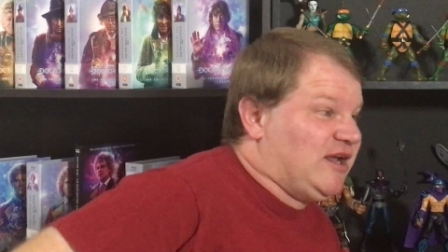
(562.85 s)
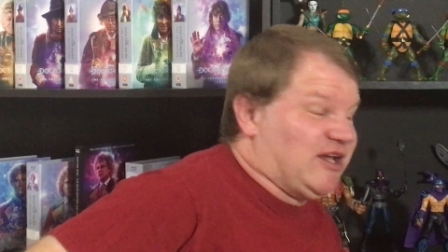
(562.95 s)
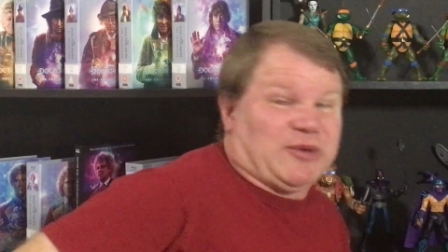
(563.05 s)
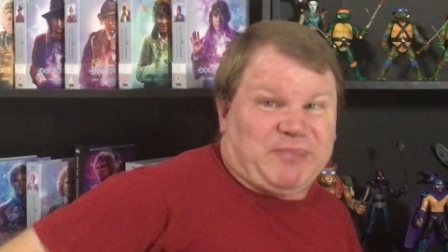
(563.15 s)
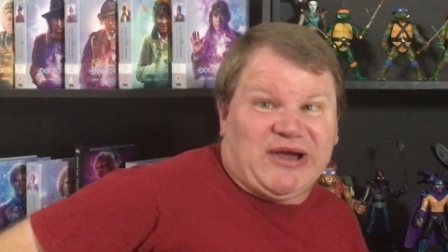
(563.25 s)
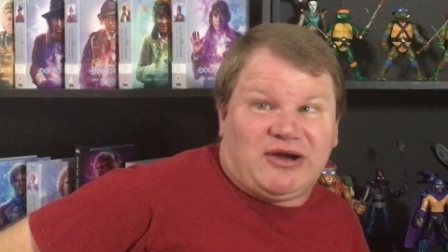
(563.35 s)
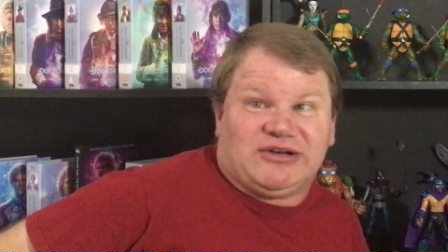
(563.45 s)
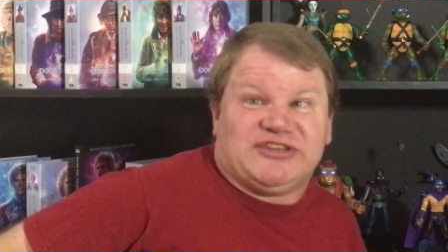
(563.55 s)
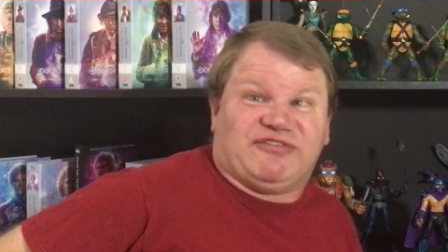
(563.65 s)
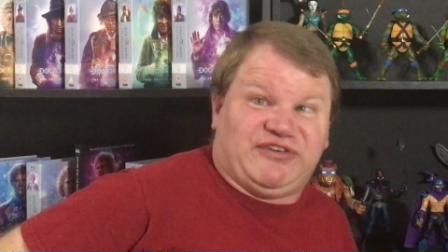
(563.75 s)
And
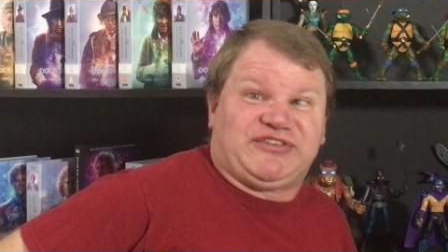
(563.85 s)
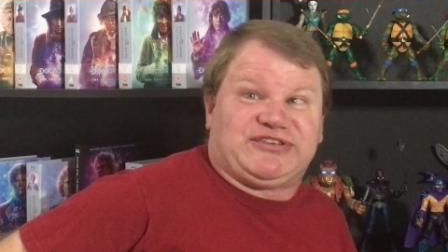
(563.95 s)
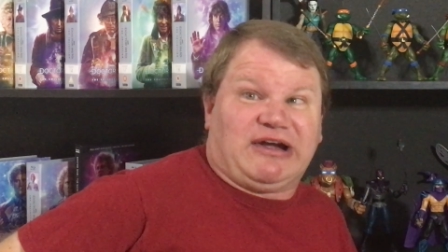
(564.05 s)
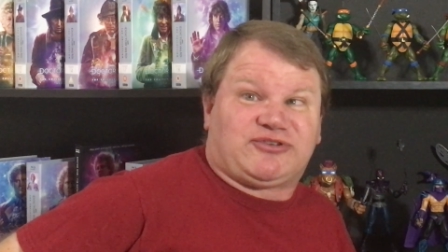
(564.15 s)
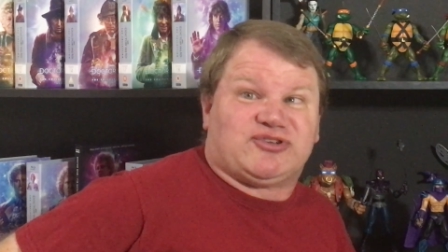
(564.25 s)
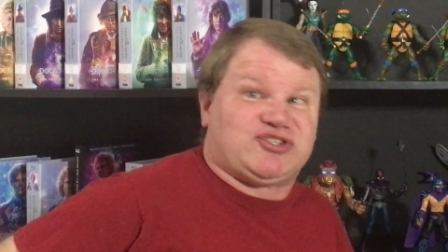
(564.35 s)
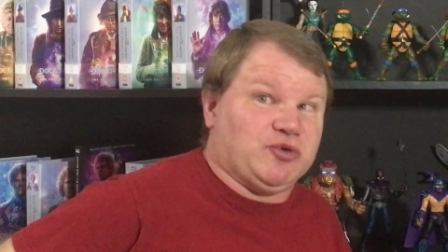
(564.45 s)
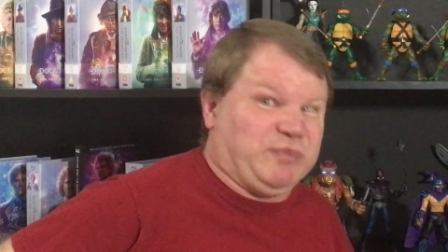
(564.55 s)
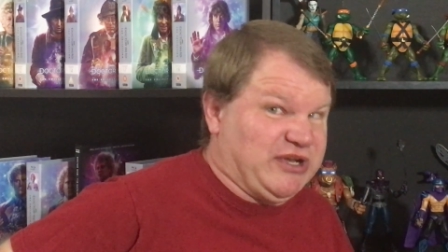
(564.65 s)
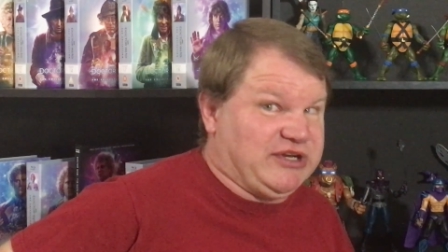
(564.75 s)
apparently the fifth Doctor's
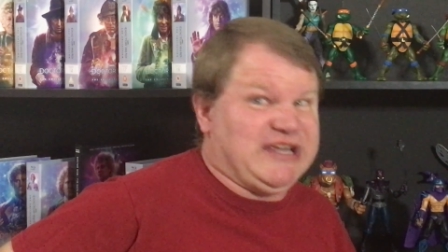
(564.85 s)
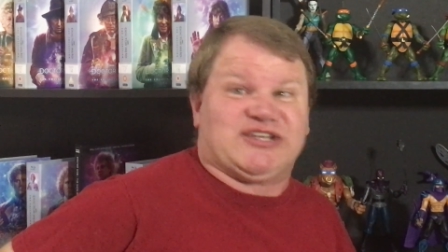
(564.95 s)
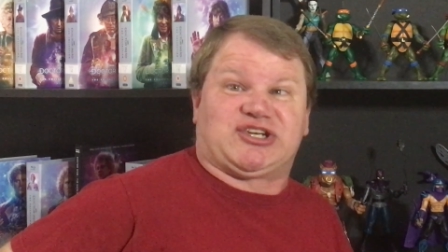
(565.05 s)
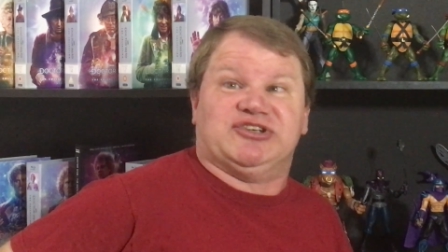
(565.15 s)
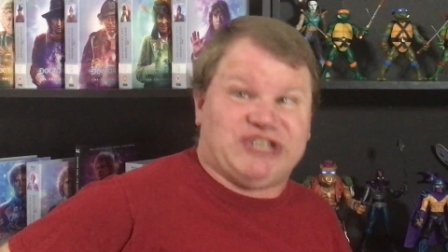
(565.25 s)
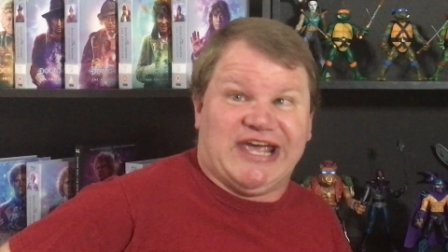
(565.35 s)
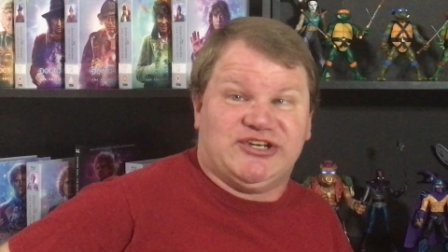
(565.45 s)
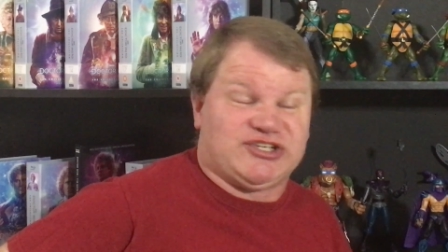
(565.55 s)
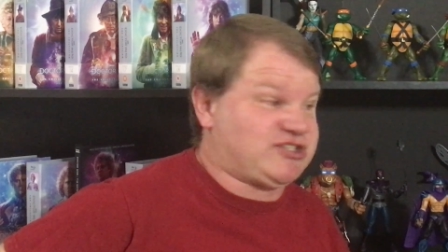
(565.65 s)
stupidity is contagious,